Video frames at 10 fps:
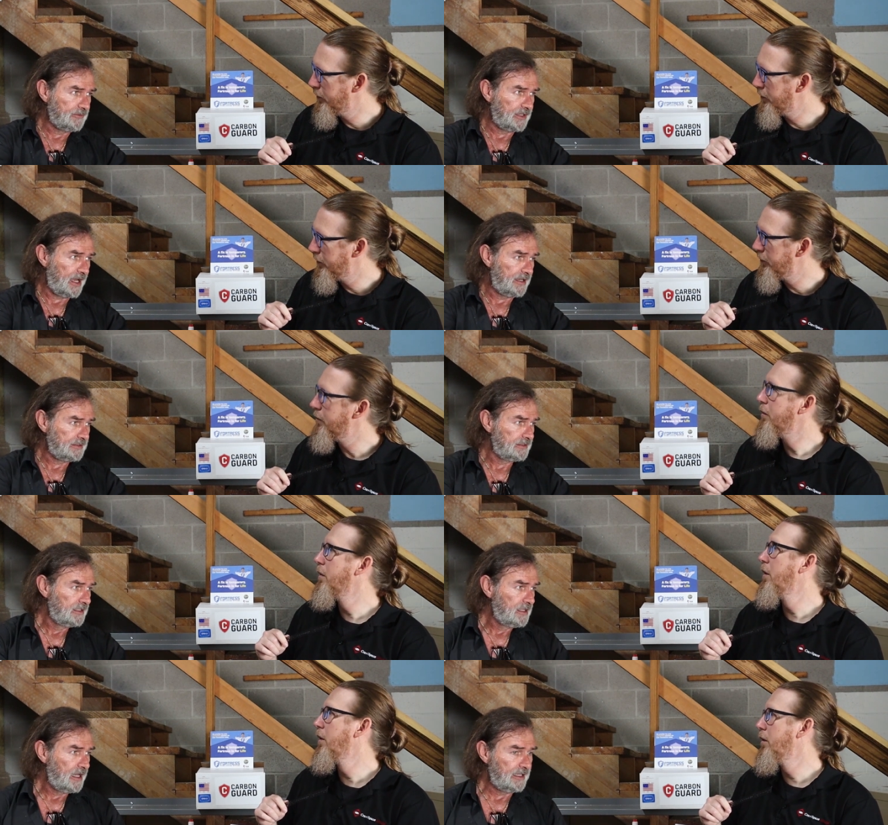Speaker 1: over that,
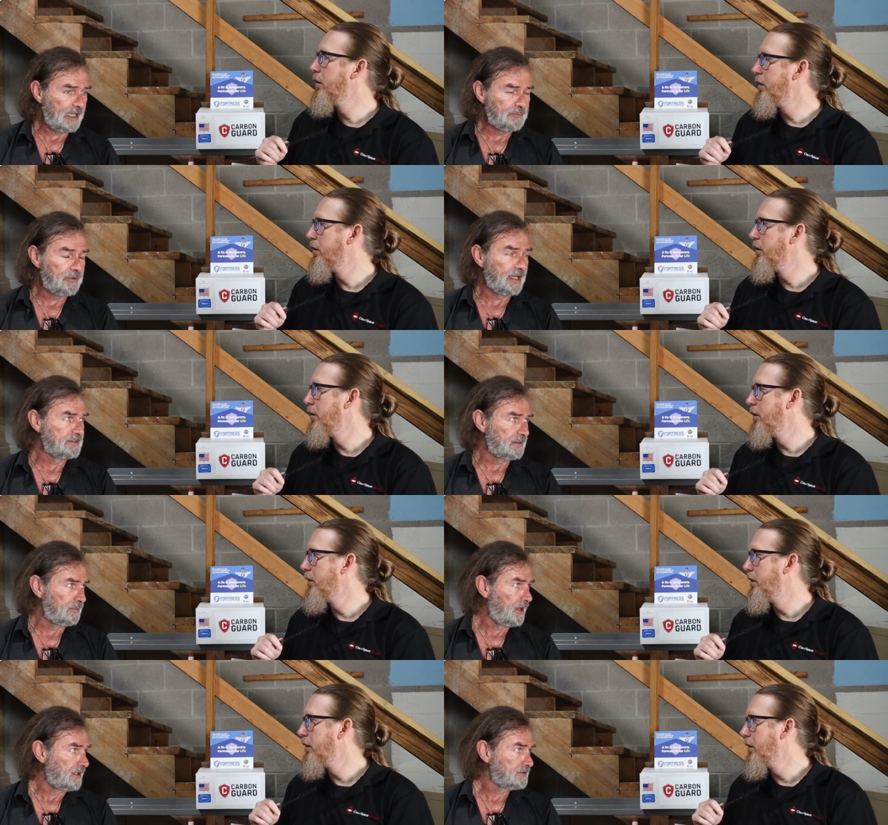and that breaks the
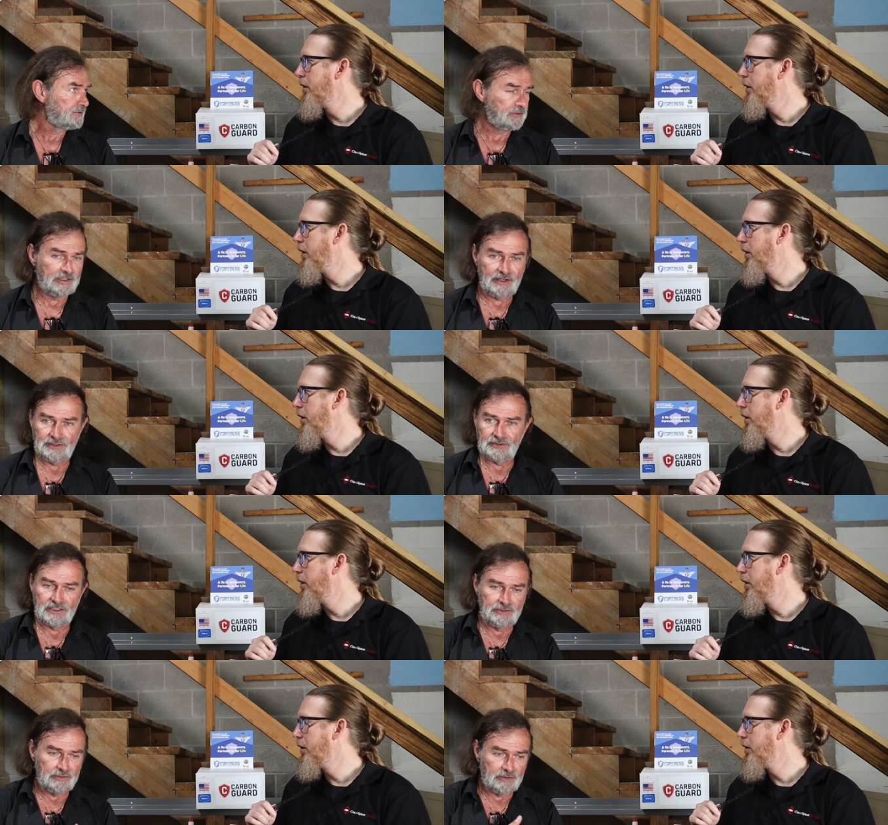blush. So now you
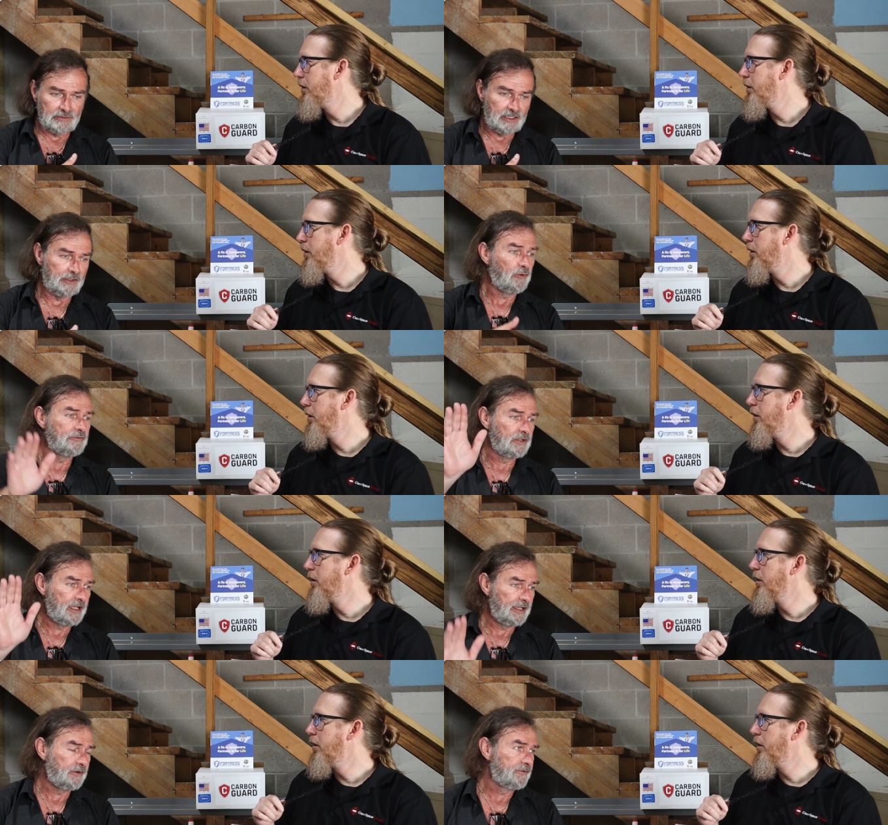can do an
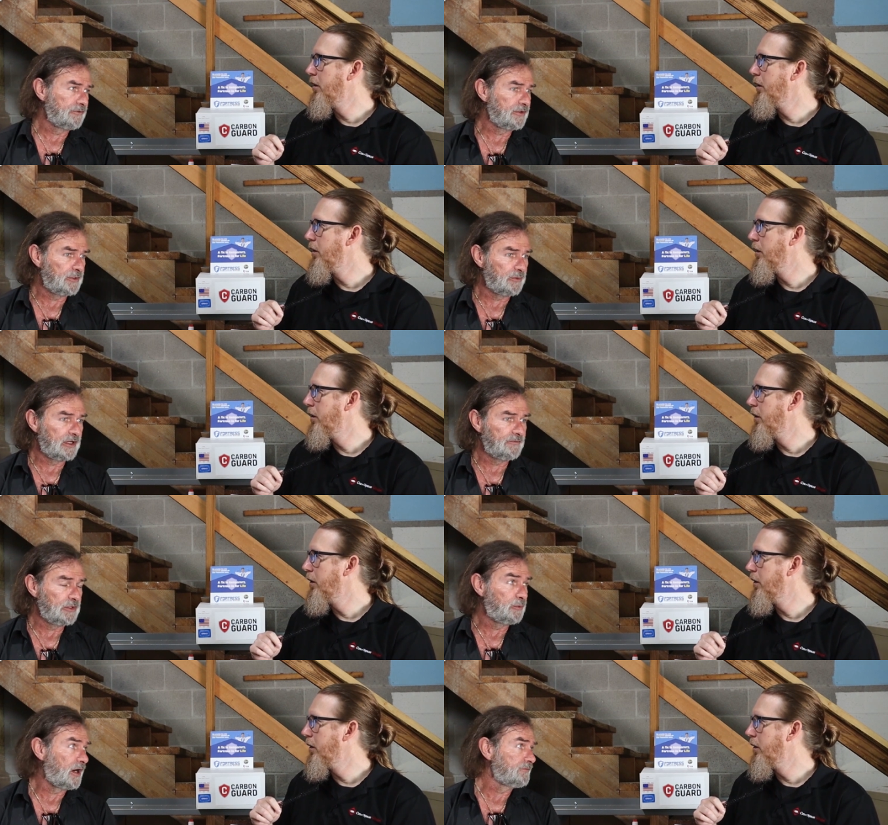overlay over it or whatever
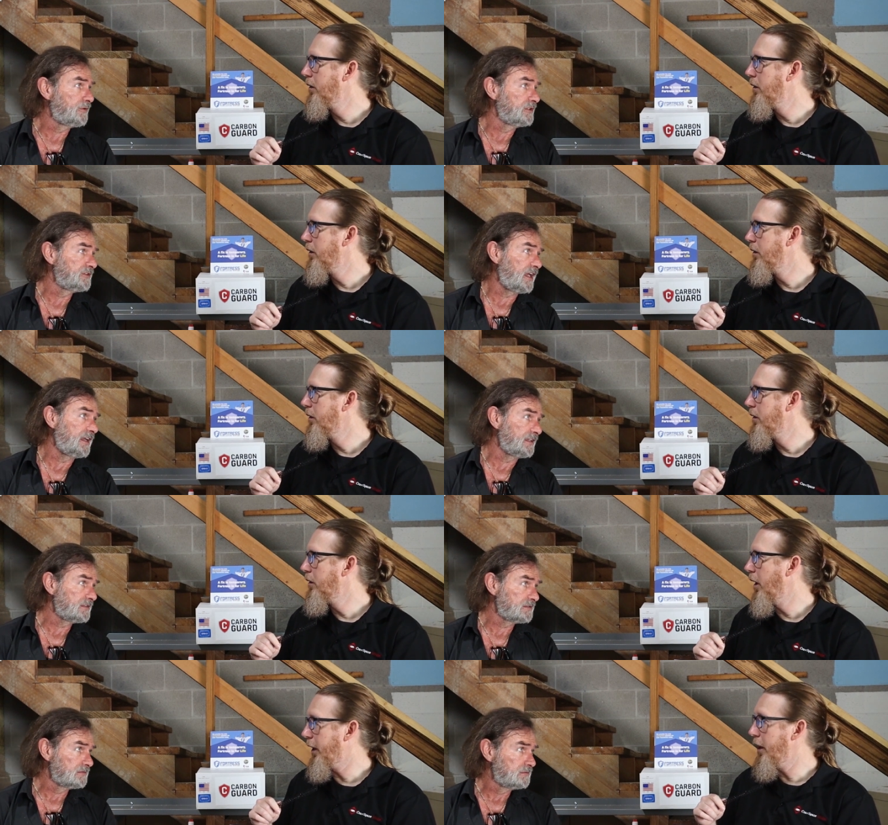you want for
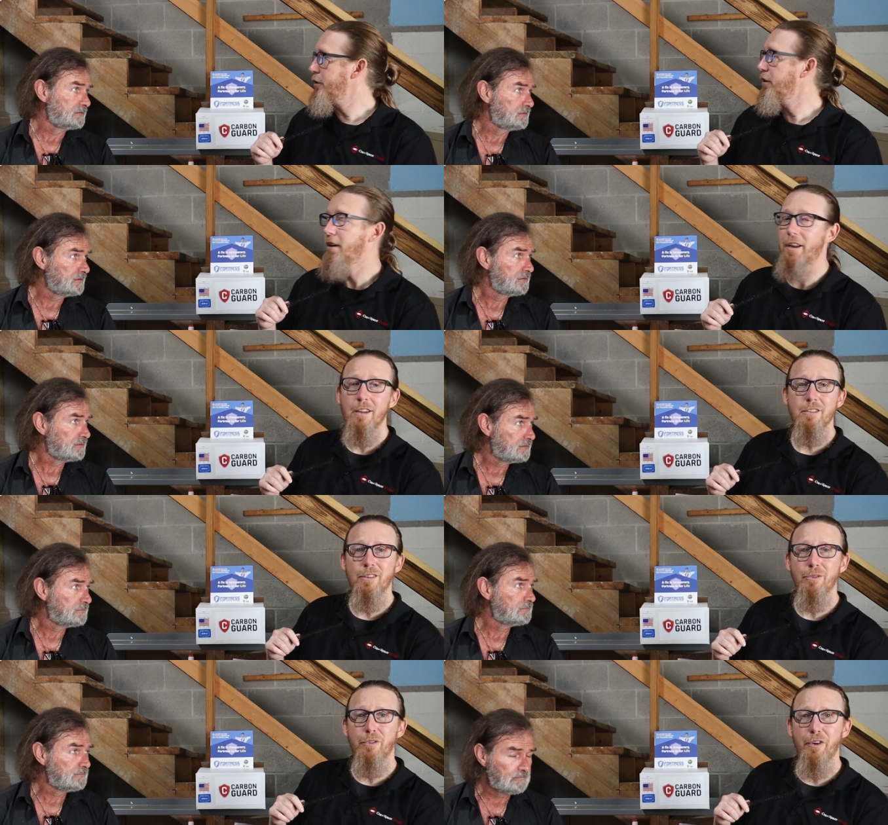aesthetics.
Speaker 2: I got you. I got
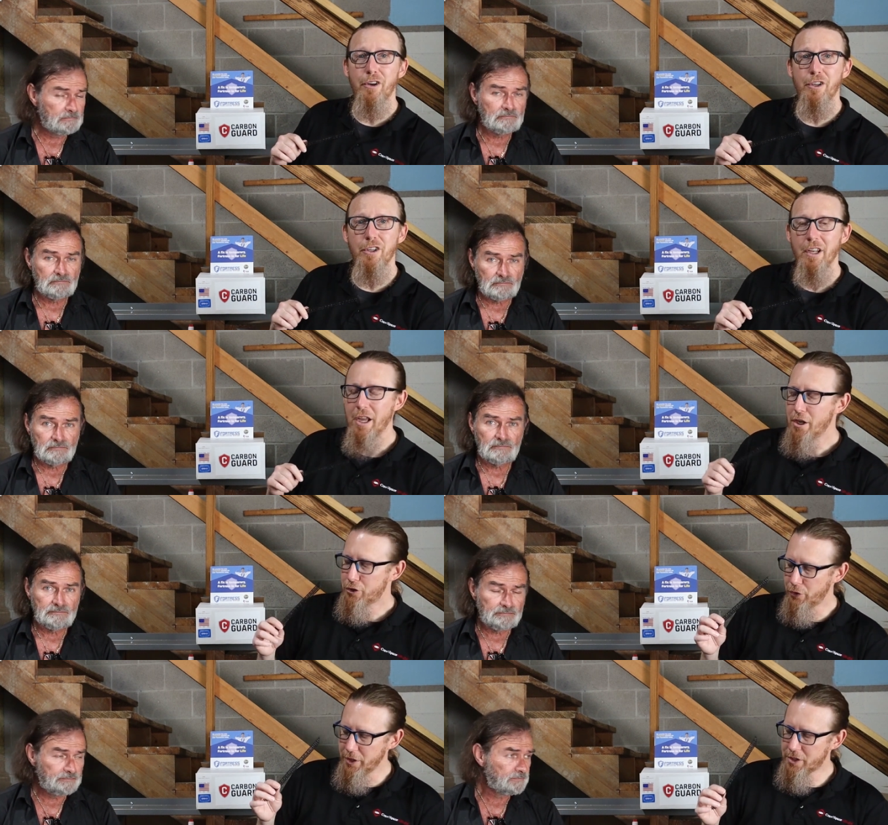you. Well, very good.
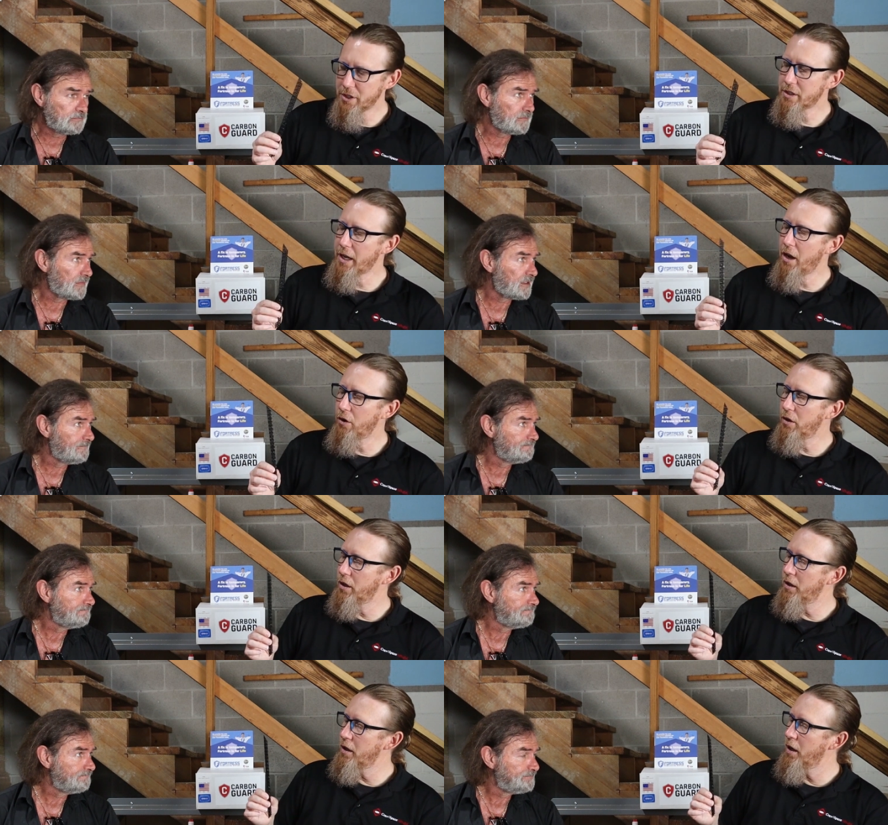So this is now.
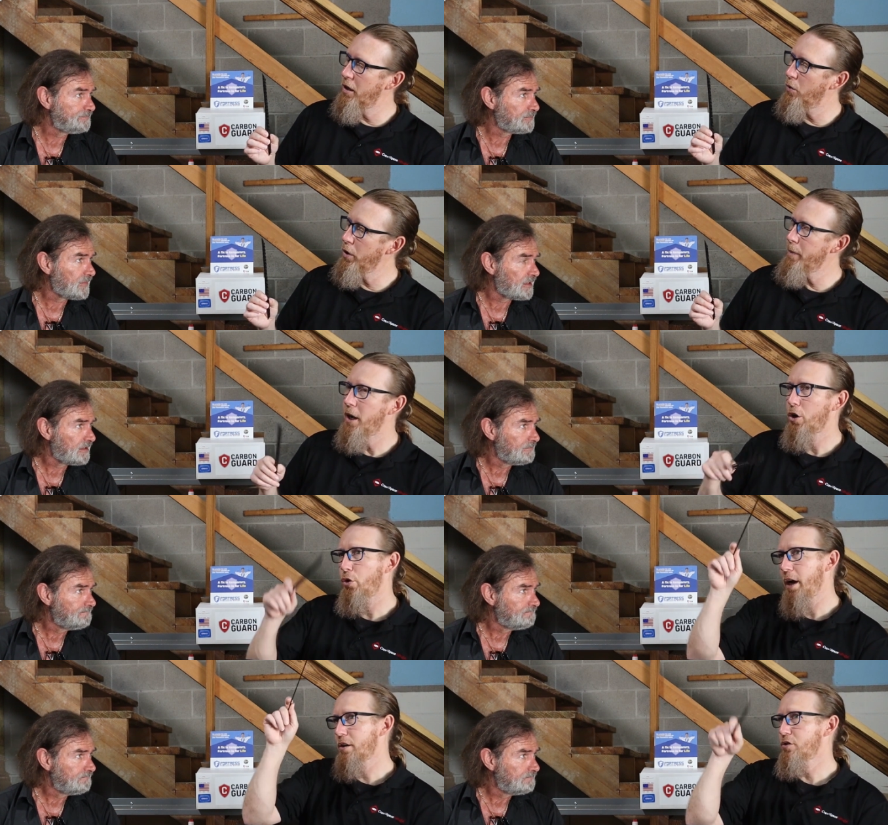Uh, what about
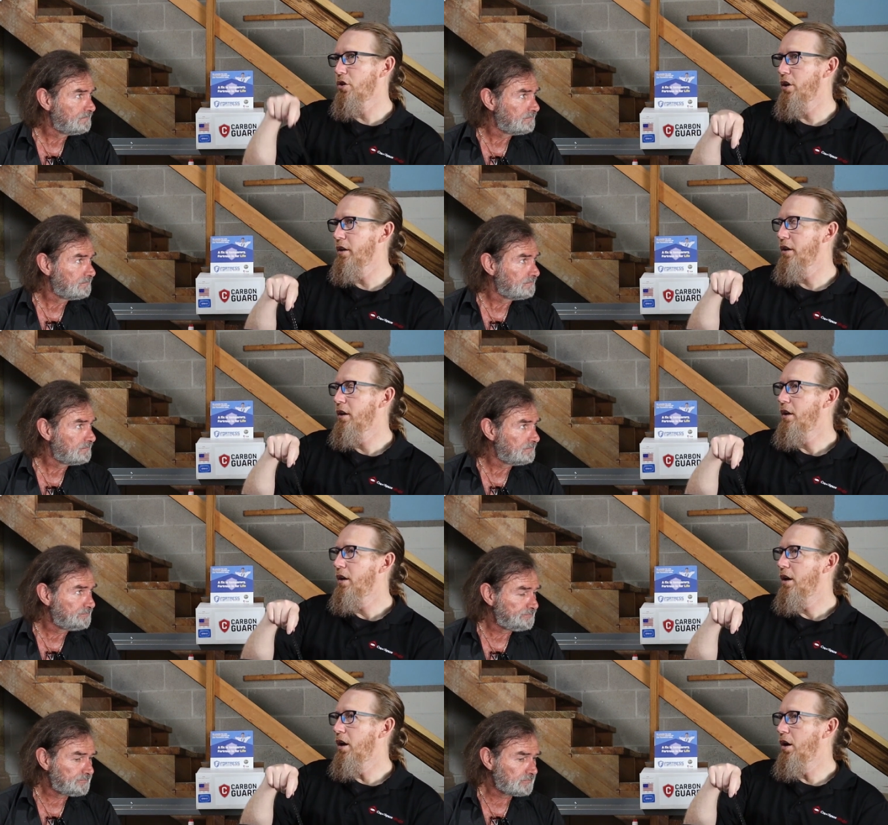cracks on?
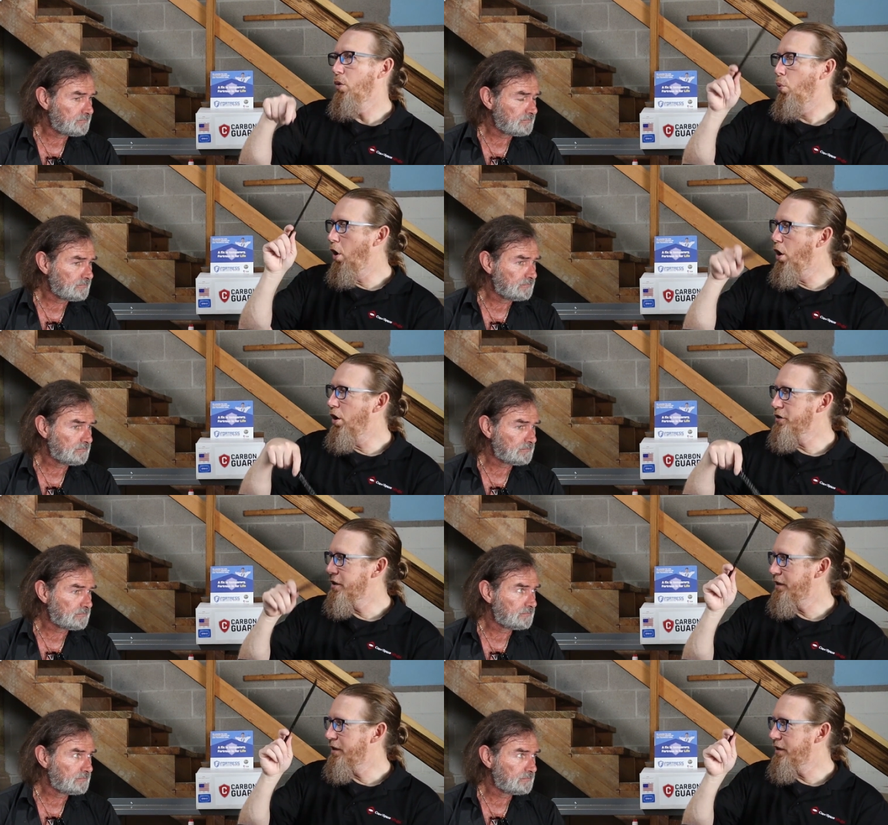uh, walls